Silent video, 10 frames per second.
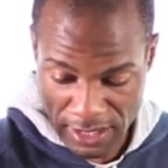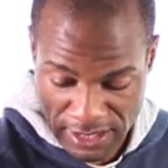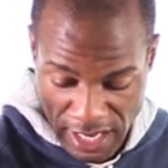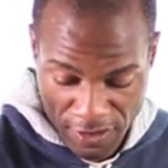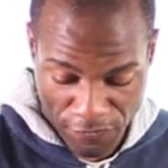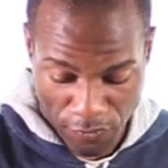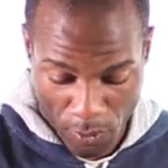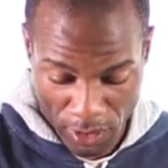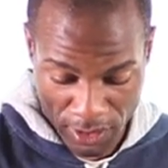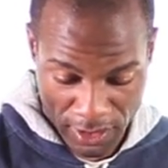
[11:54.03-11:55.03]
to
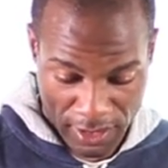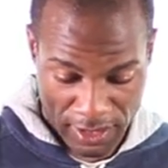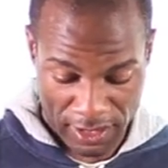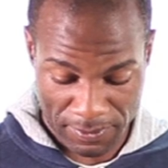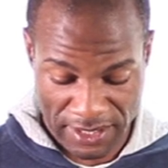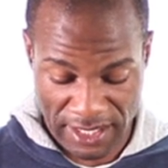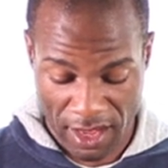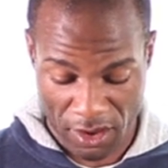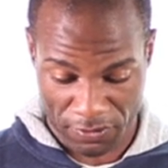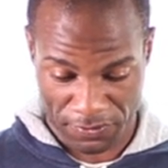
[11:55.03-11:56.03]
f4
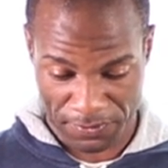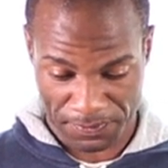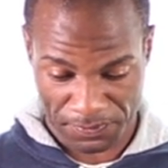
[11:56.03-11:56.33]
himself.